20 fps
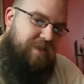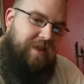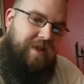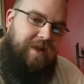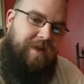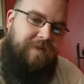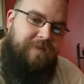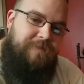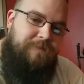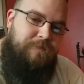
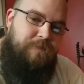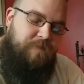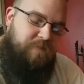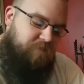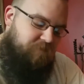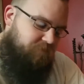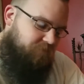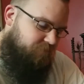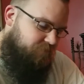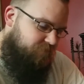thing.
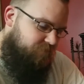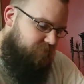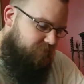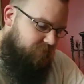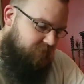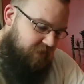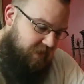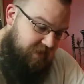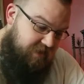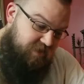
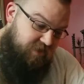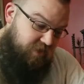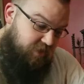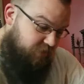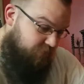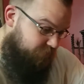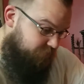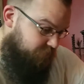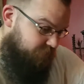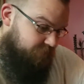And
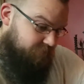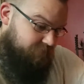so